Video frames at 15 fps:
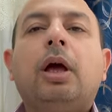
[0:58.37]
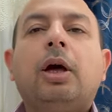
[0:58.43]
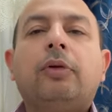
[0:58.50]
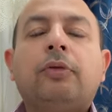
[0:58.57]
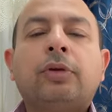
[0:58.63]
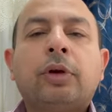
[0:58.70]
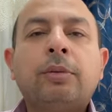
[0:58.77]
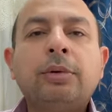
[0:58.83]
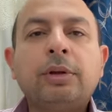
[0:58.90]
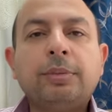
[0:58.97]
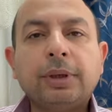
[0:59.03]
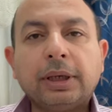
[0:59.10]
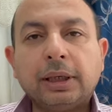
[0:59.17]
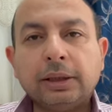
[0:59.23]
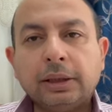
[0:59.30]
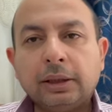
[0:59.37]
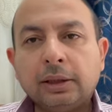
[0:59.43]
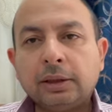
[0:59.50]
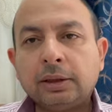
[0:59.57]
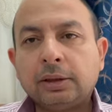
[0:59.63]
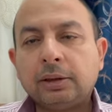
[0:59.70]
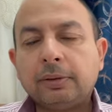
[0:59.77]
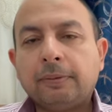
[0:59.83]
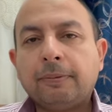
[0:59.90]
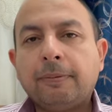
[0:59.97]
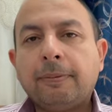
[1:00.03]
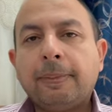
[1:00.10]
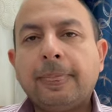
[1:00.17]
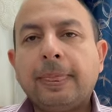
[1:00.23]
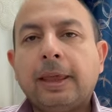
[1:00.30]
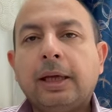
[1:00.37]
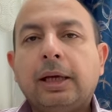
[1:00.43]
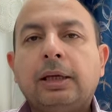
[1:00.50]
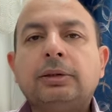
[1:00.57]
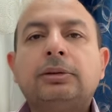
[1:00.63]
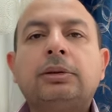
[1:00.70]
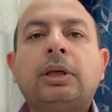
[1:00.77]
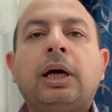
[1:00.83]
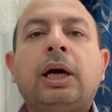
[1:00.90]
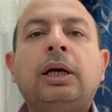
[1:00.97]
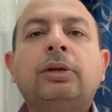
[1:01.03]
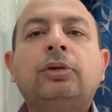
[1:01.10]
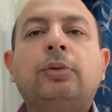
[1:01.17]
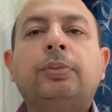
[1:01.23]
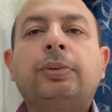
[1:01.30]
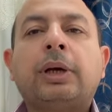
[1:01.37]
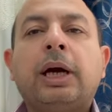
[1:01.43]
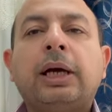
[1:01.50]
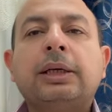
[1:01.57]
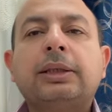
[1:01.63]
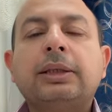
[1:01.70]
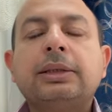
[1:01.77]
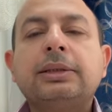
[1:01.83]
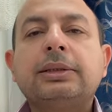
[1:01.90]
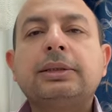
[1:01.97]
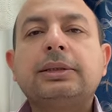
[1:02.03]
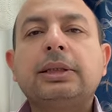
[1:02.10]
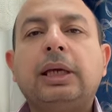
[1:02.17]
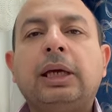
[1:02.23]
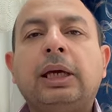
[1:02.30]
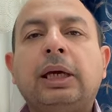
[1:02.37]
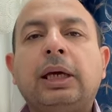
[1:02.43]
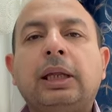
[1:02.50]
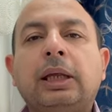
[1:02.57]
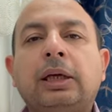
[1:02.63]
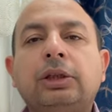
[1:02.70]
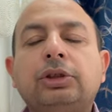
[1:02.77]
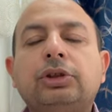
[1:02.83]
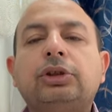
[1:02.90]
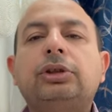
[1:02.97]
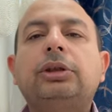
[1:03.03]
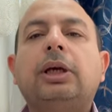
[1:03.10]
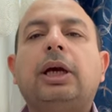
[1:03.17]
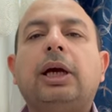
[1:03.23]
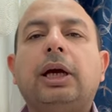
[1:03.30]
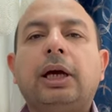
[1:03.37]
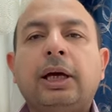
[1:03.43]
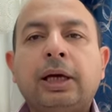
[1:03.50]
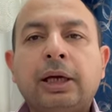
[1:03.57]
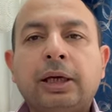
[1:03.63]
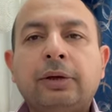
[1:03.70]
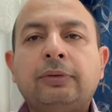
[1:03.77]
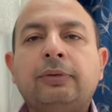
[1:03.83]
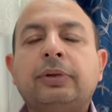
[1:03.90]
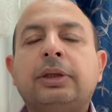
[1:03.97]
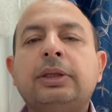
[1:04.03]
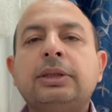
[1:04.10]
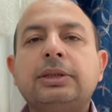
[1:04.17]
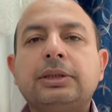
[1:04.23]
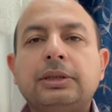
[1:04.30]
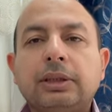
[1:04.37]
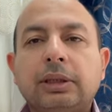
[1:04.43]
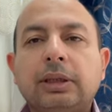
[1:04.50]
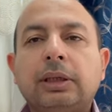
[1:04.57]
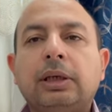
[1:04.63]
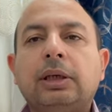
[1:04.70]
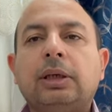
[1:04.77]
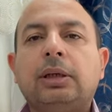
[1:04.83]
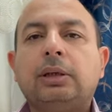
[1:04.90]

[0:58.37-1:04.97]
from the beginning, try to practice English every single